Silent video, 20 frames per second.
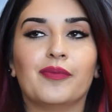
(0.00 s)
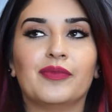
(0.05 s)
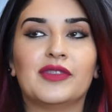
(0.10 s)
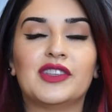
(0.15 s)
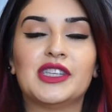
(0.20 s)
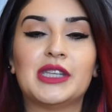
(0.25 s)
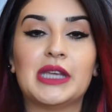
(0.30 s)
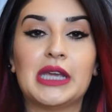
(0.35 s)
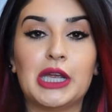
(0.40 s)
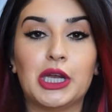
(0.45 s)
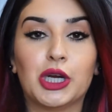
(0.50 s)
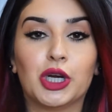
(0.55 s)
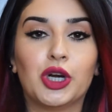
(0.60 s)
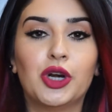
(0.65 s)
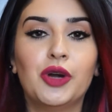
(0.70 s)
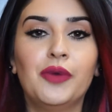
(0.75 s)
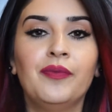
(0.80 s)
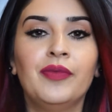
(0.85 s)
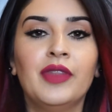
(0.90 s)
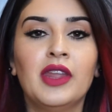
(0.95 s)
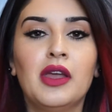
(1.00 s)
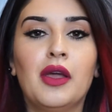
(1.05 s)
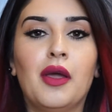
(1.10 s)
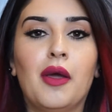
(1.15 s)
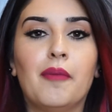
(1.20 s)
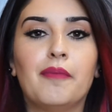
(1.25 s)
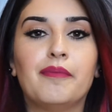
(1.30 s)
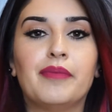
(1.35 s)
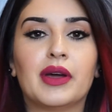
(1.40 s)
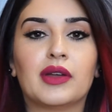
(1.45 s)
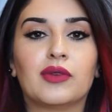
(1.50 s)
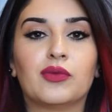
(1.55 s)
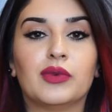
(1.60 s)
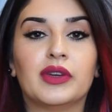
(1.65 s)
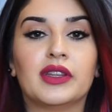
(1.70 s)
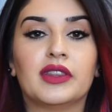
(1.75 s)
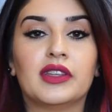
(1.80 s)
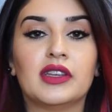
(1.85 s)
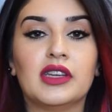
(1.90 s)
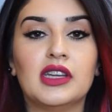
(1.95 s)
tier, but
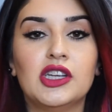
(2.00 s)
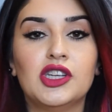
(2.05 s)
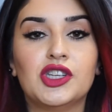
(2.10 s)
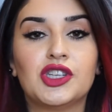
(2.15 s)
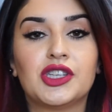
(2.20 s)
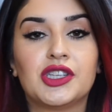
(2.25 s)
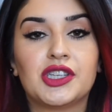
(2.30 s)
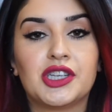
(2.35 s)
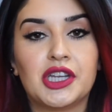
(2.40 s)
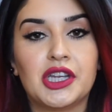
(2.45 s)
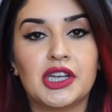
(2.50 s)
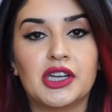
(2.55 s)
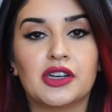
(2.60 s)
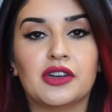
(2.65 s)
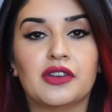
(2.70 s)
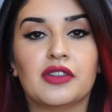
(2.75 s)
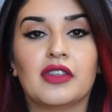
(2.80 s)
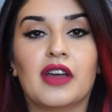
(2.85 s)
with each tier,